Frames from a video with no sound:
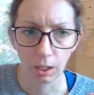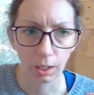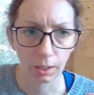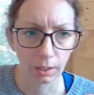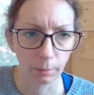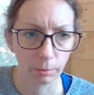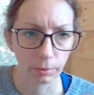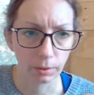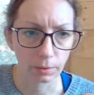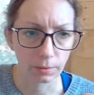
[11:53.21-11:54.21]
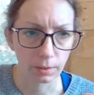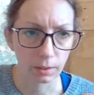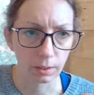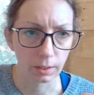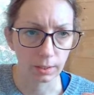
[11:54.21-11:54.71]
I'm going to put those
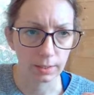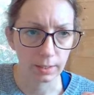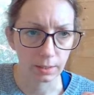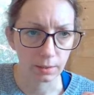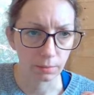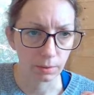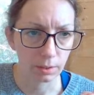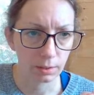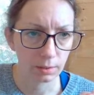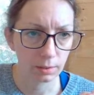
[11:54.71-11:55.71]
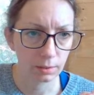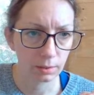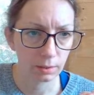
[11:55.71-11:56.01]
on accessories.